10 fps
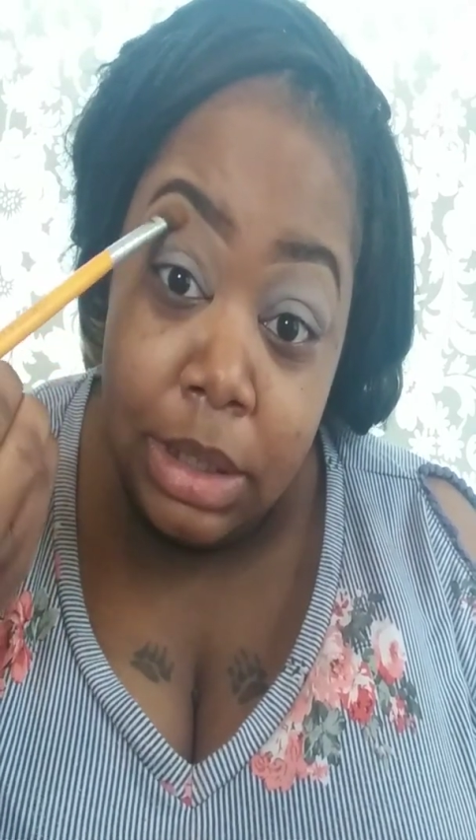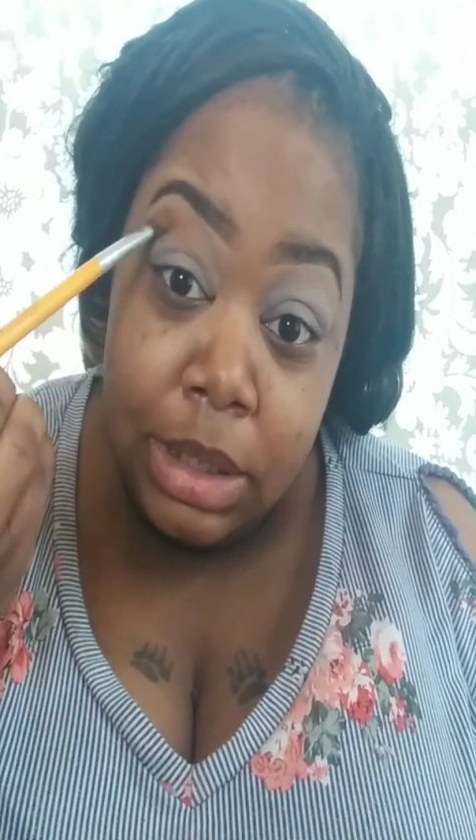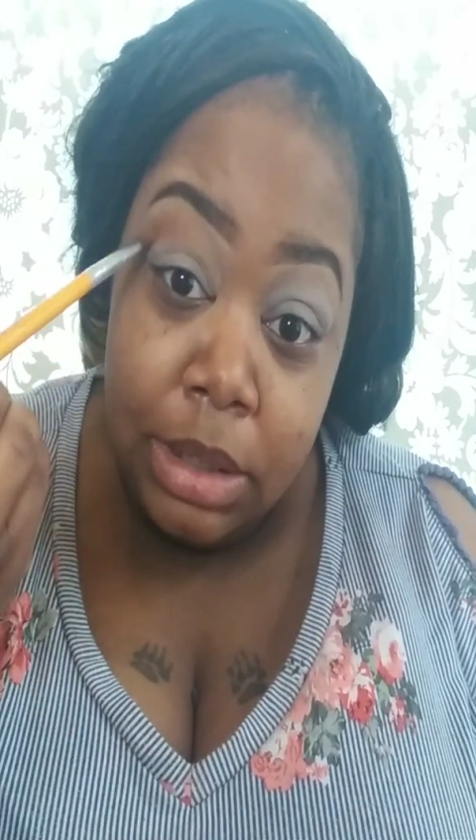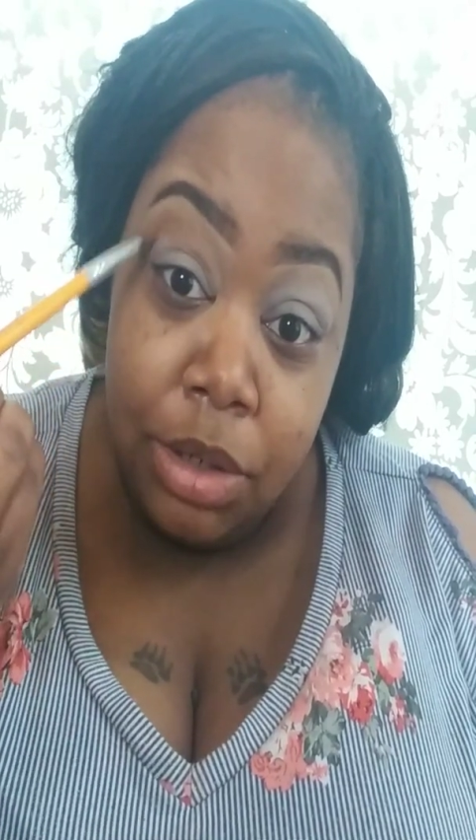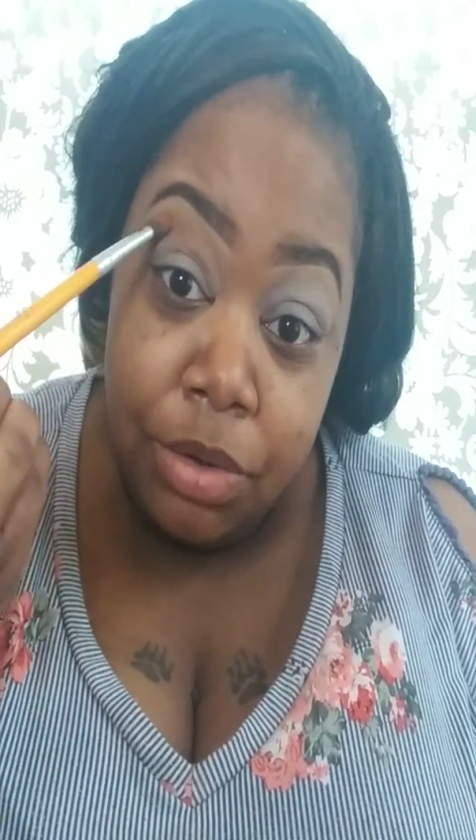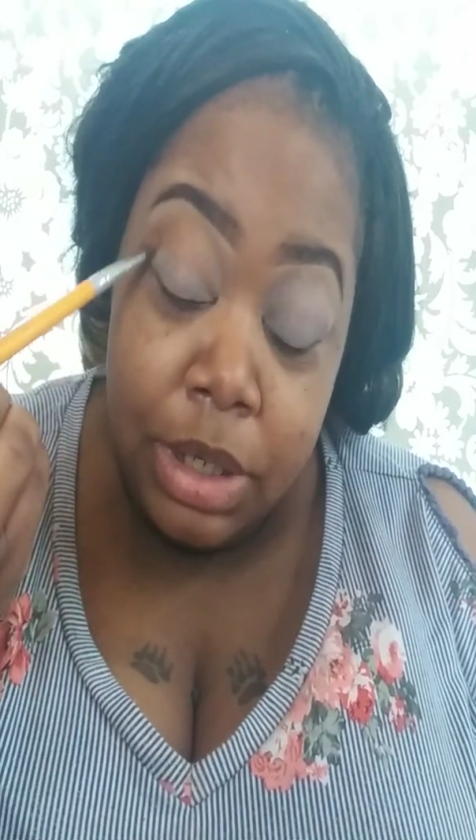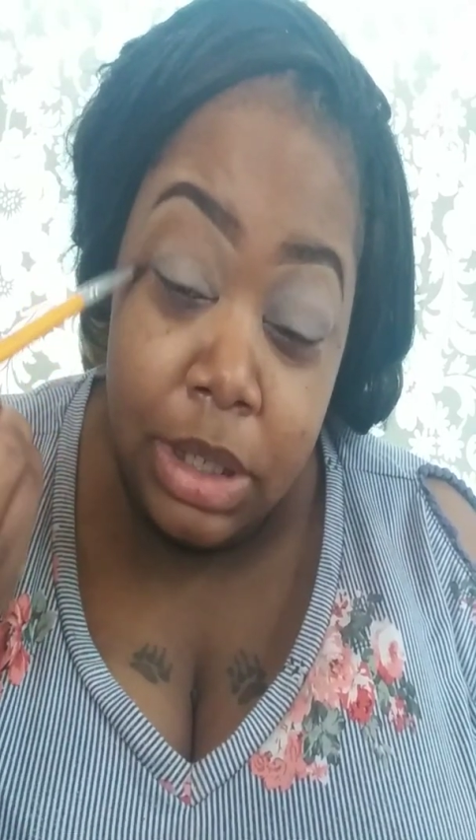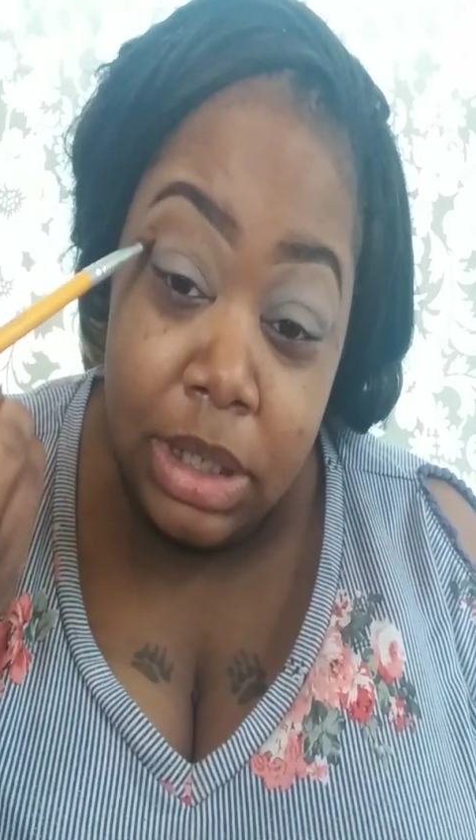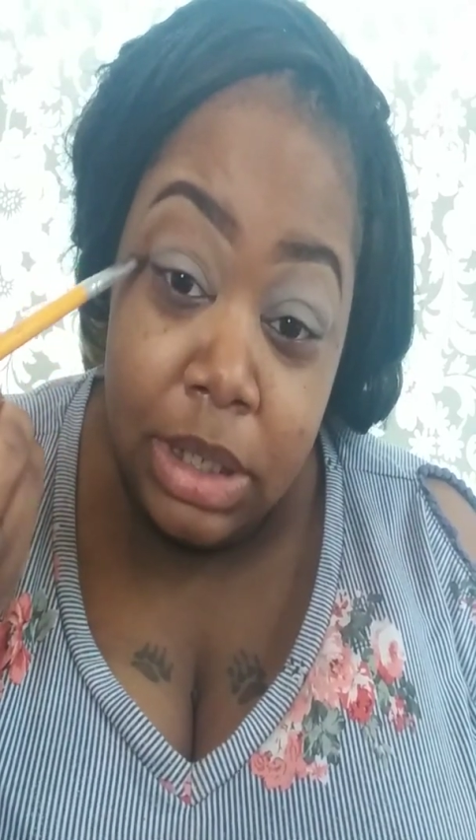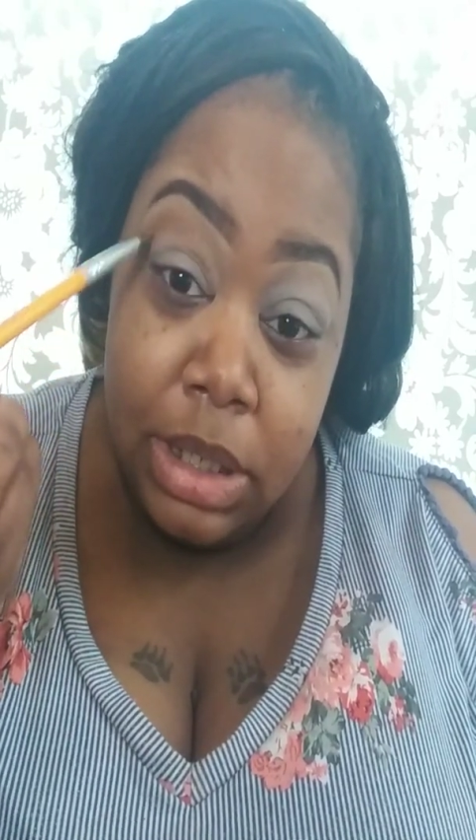and
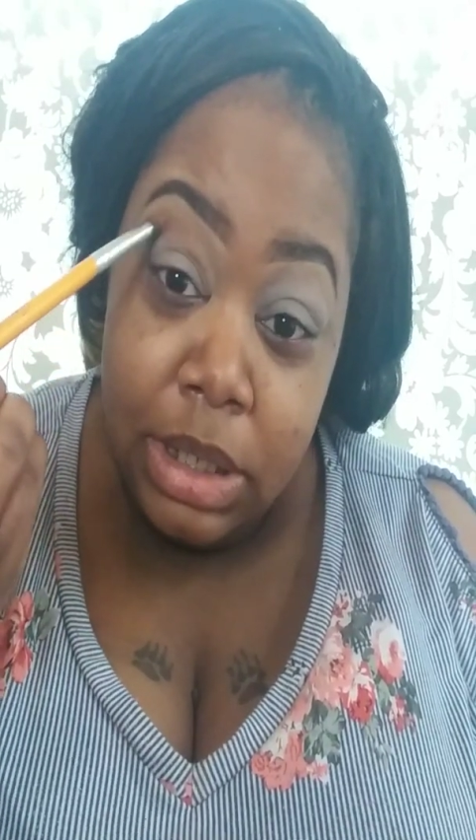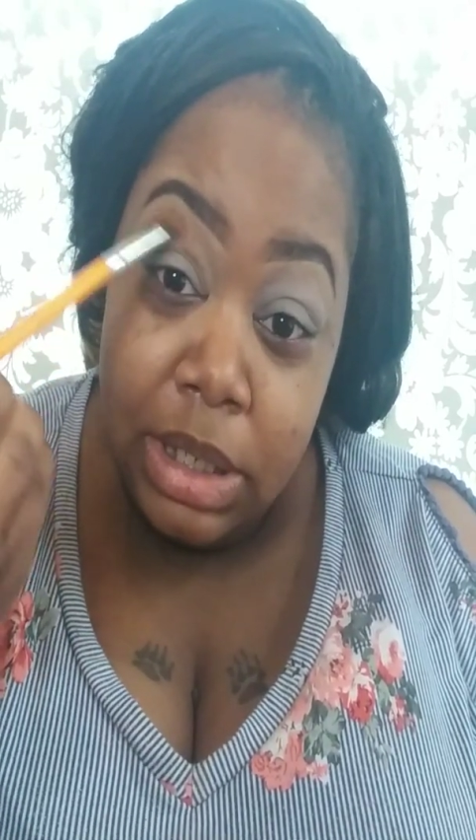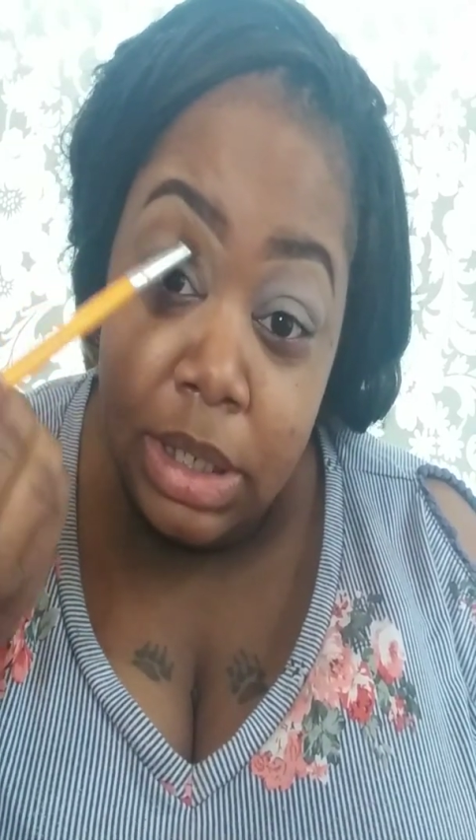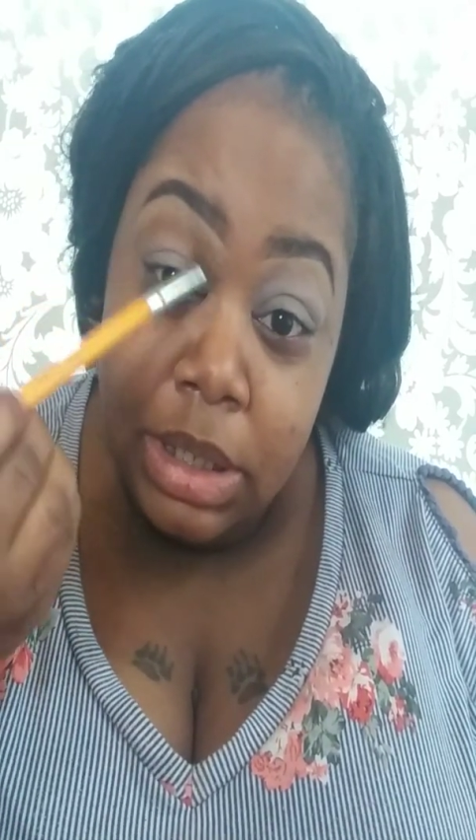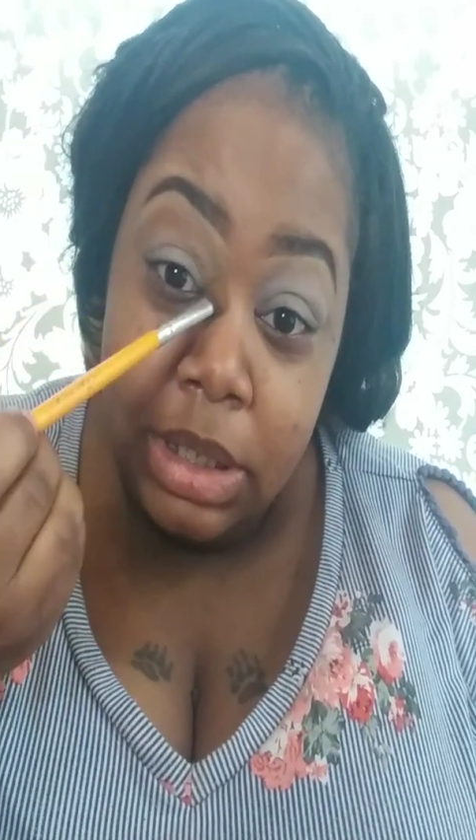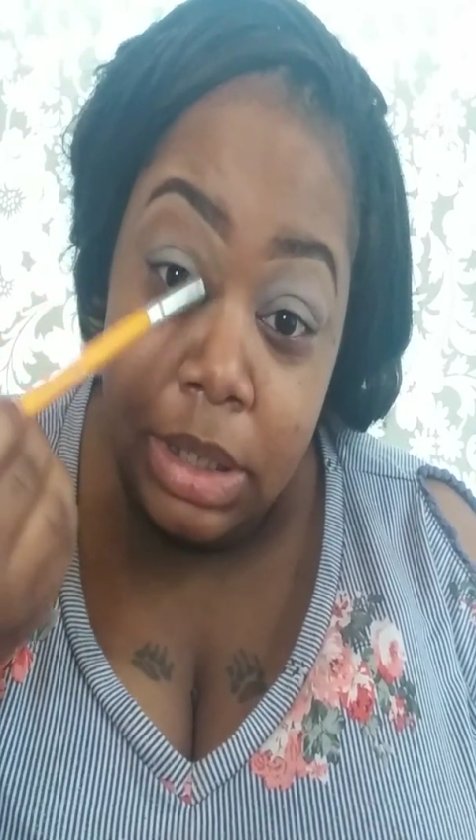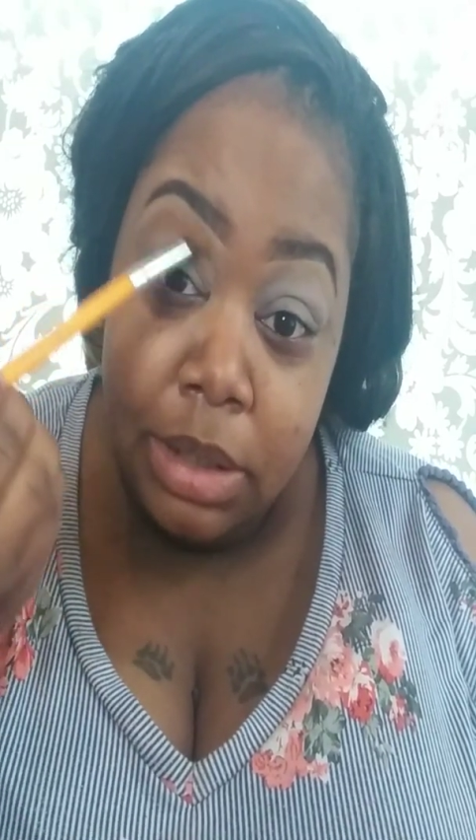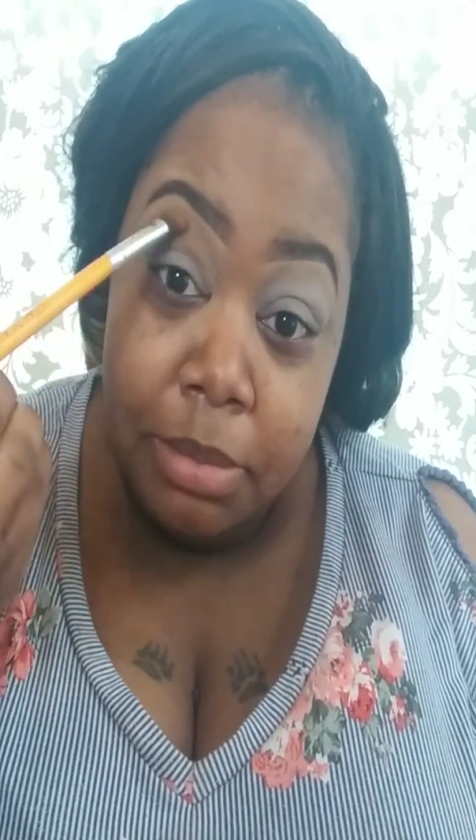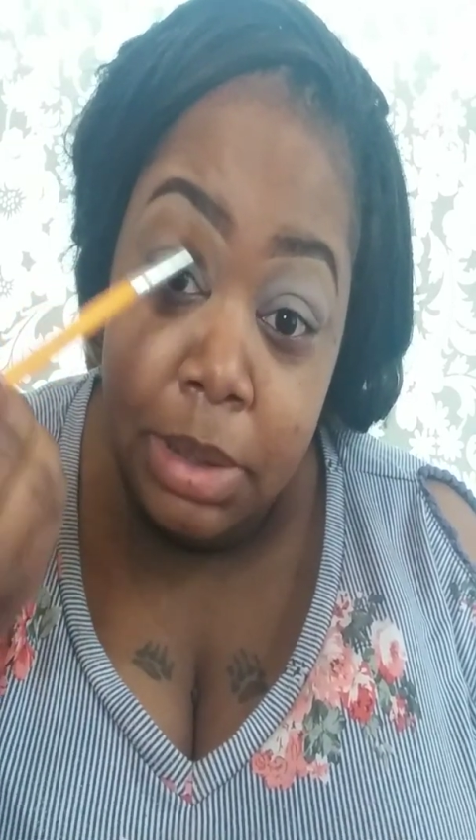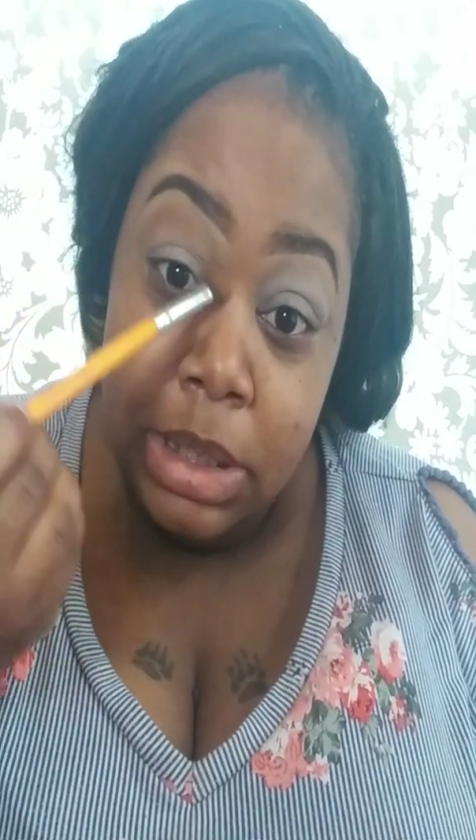creases and
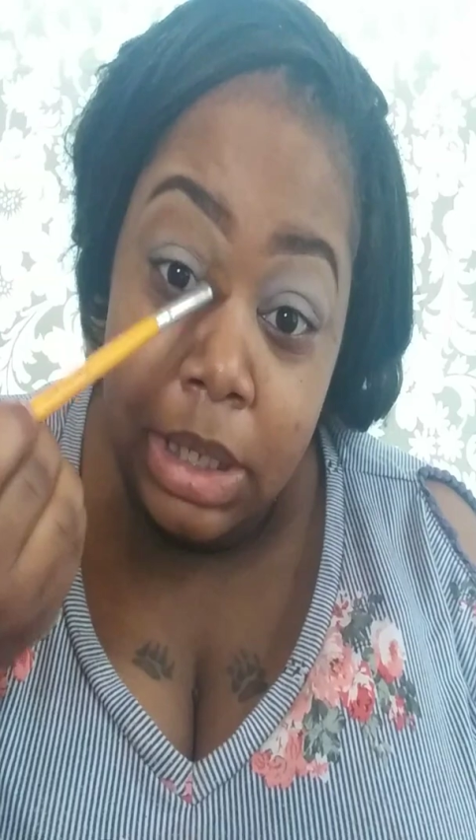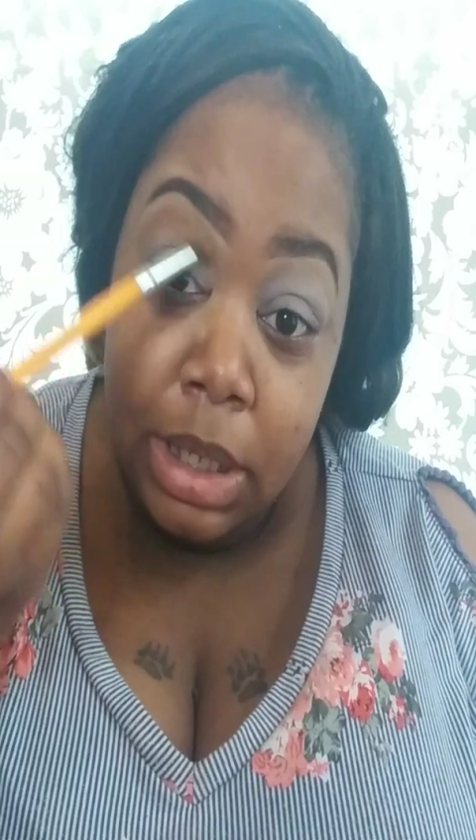dips